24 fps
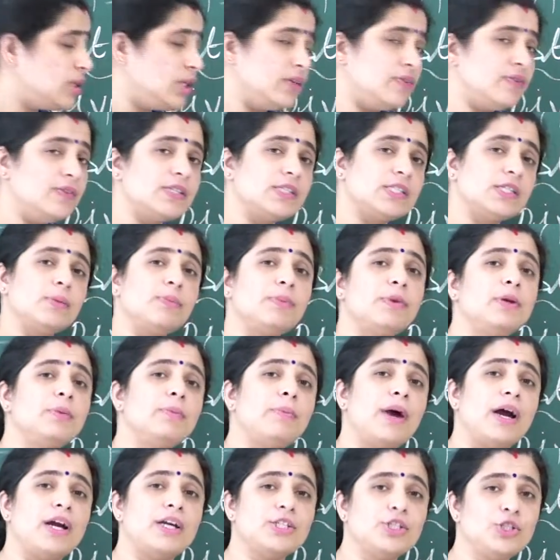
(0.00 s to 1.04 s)
divisible
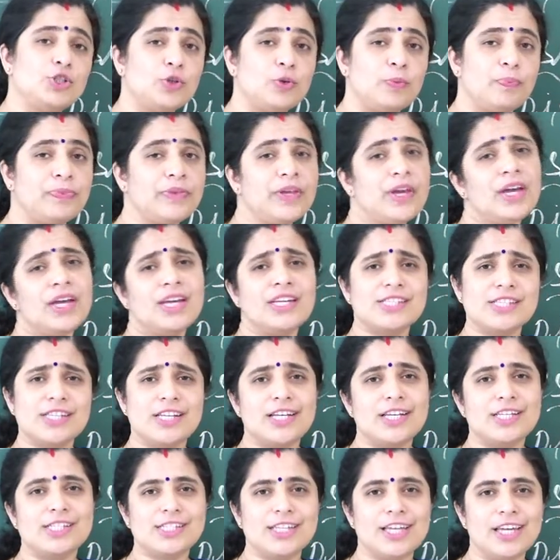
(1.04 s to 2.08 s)
by 2. Is it
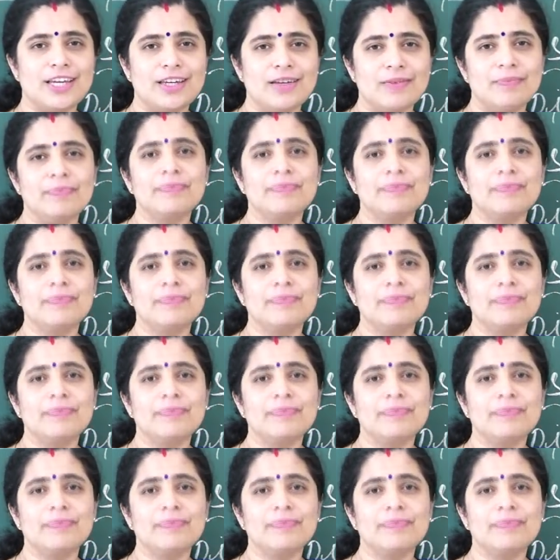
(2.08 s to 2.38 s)
easy?